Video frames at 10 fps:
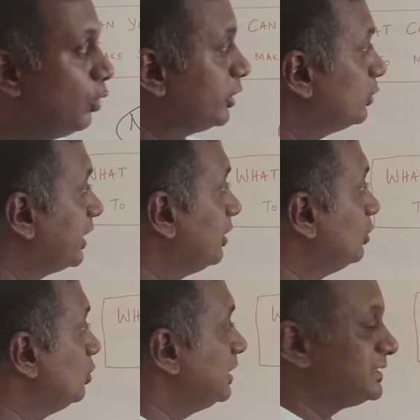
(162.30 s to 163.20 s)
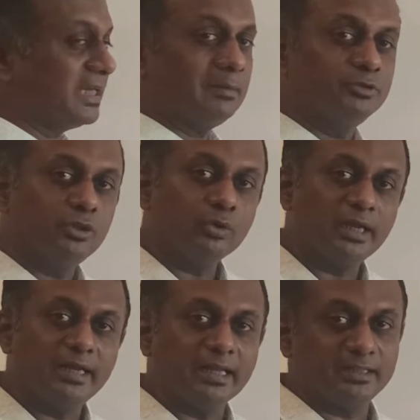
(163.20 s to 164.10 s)
What you can do is
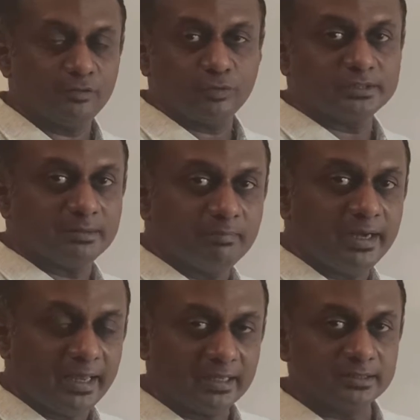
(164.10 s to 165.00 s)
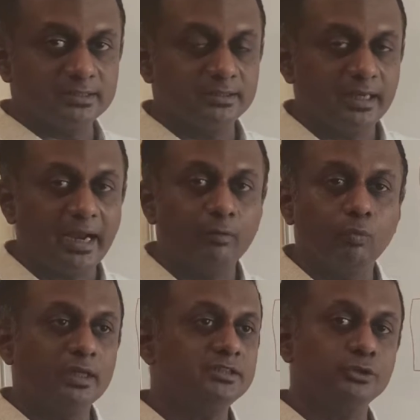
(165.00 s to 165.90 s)
absolutely nothing for somebody else.
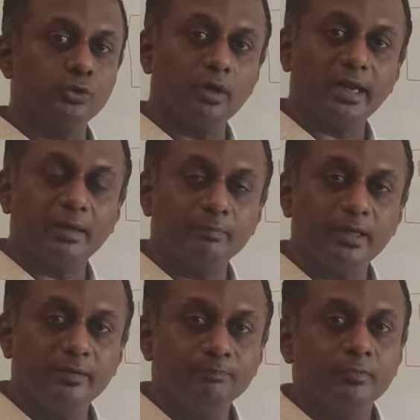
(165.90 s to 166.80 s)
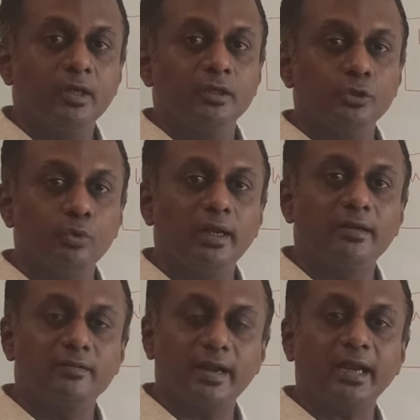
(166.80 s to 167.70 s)
And once you're happy, you will
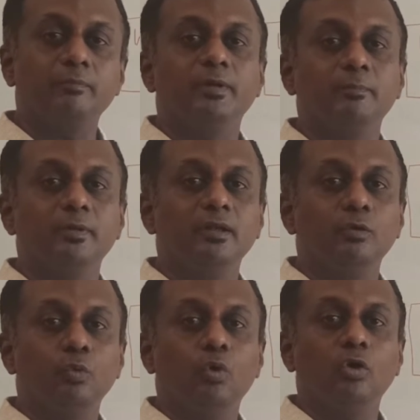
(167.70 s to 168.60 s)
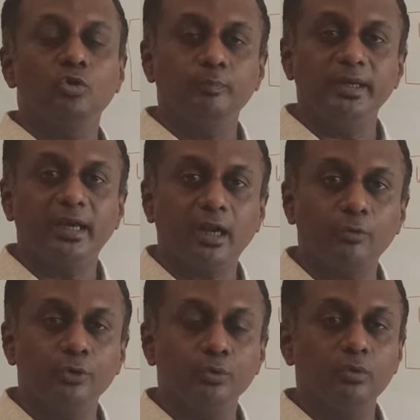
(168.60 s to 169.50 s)
attract people who want to be
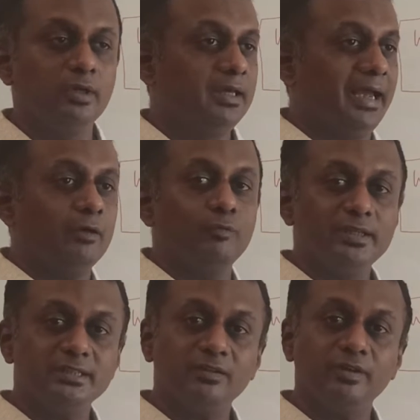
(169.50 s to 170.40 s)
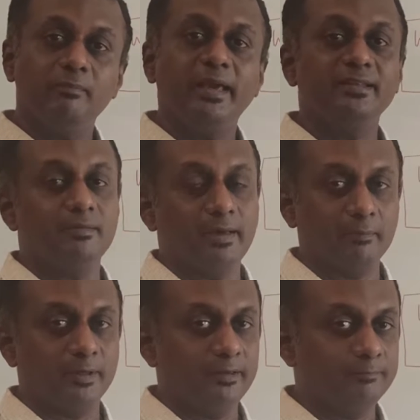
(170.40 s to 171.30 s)
around you, and vis-a-vis make them
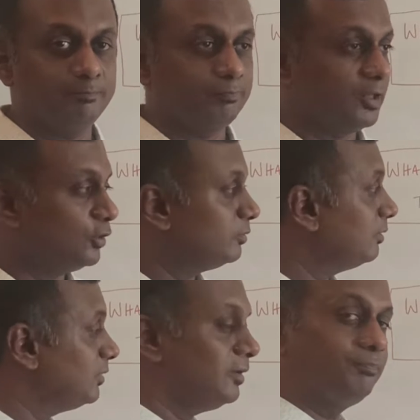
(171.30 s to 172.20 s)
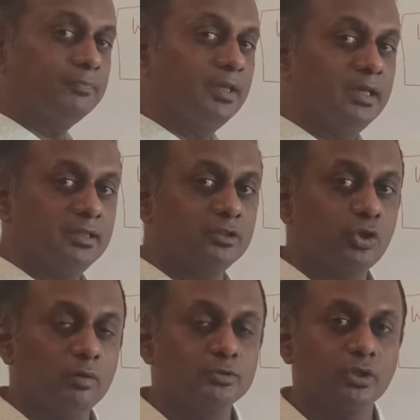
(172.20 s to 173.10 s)
happy. You remember the
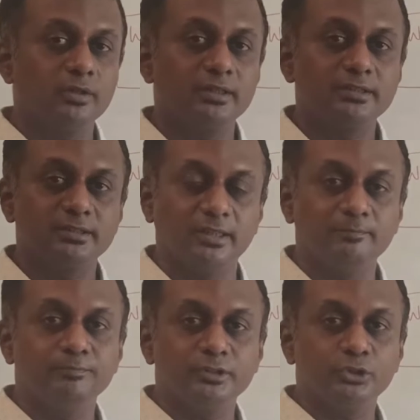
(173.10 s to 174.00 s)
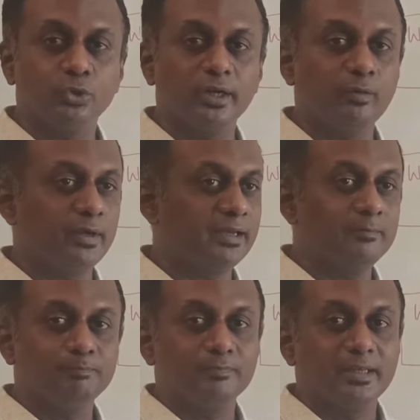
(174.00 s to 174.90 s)
Tom Sawyer's story
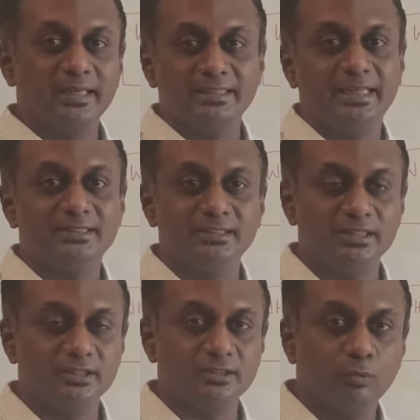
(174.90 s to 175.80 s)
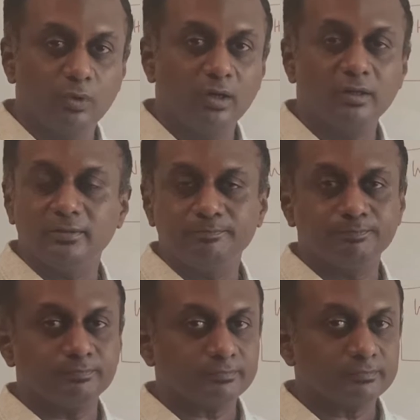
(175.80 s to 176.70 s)
where he gets this work